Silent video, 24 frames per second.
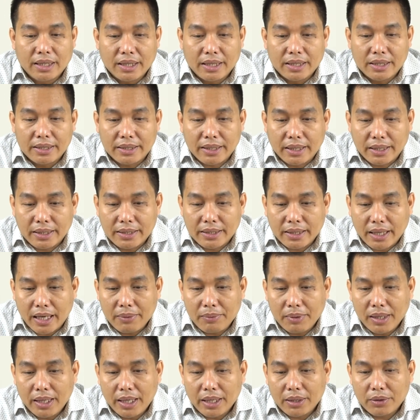The
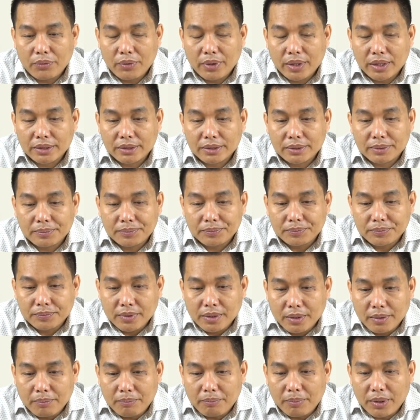tribal languages
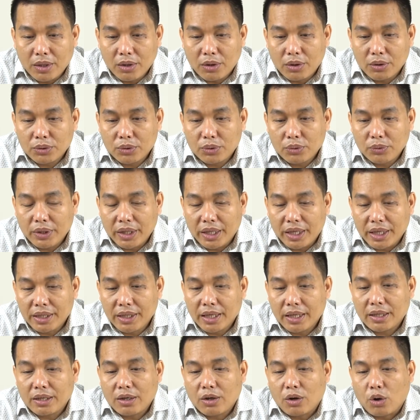belong to
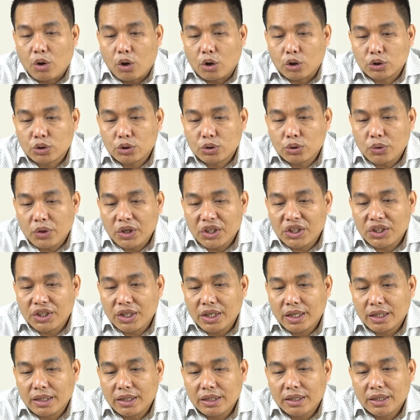either
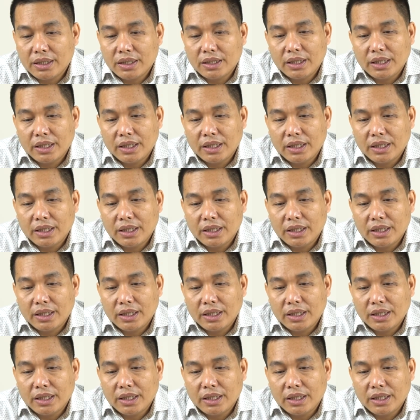Austroasian,